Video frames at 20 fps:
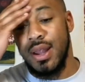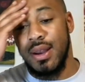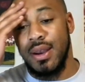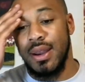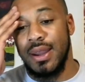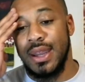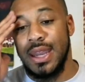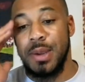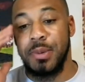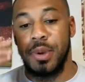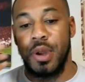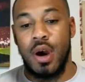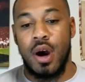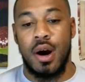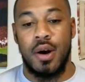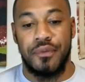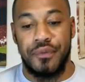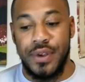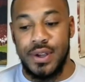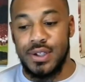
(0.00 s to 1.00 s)
to keep the
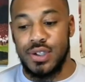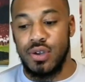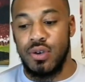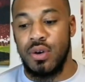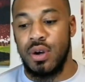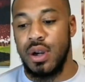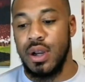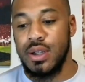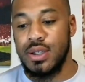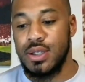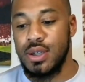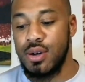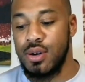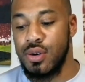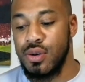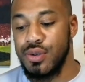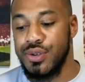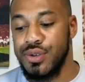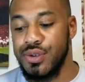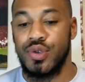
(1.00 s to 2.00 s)
offense on their
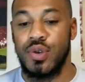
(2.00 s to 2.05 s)
toes.